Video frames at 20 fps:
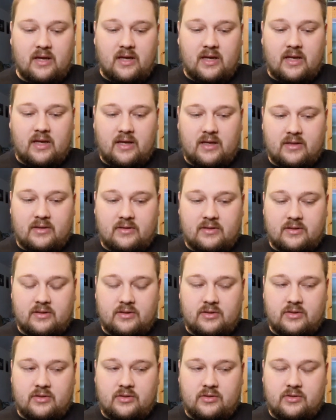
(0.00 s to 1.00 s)
And
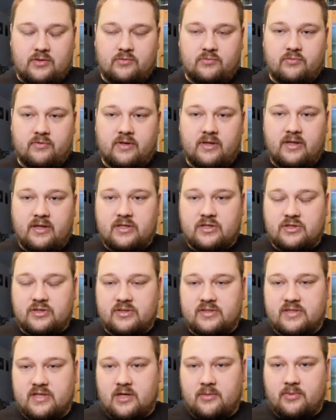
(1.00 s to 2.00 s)
you really
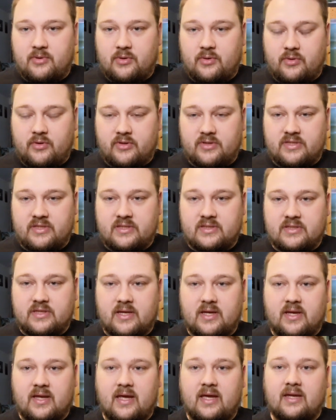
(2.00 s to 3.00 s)
should set up a quarantine tank